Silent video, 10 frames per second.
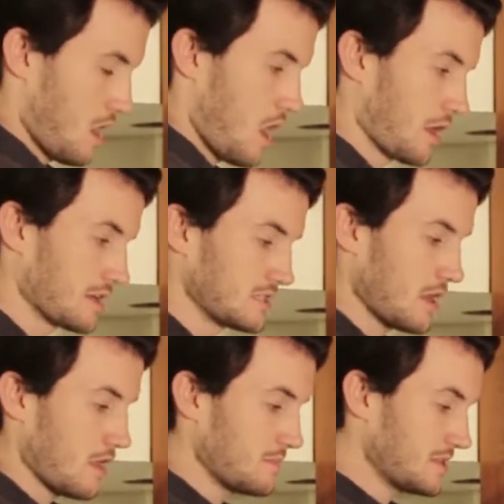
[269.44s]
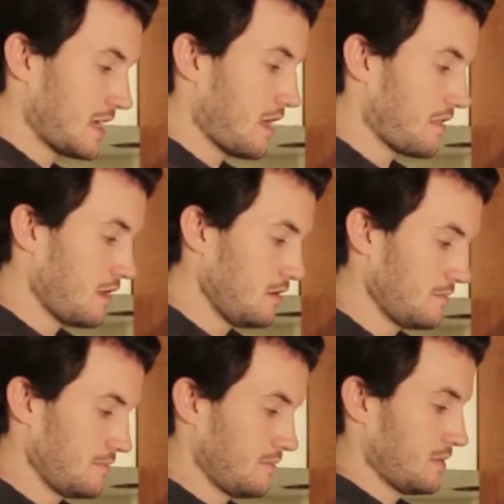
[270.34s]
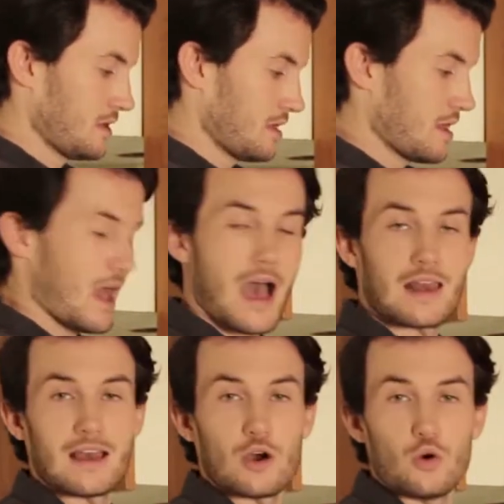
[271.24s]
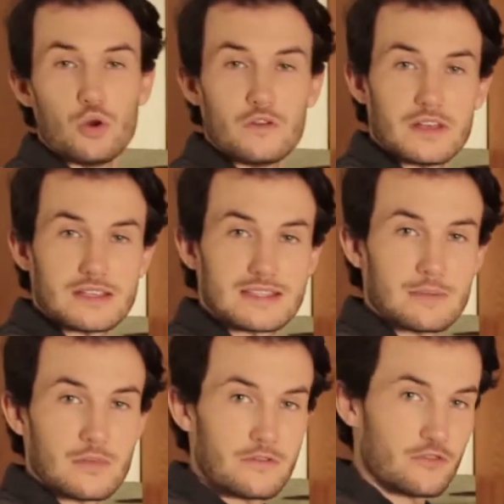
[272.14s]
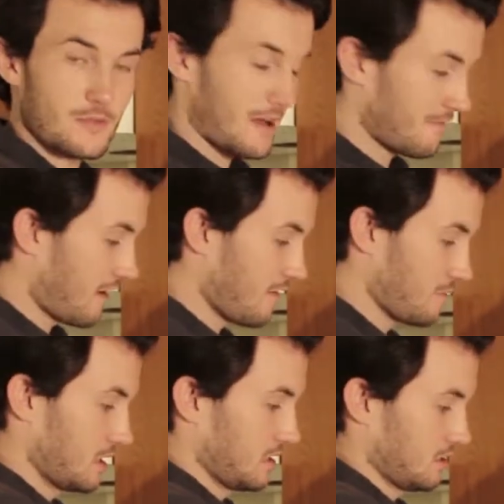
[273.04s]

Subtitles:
I'm going to stir them together and let all of it simmer for about 5 minutes.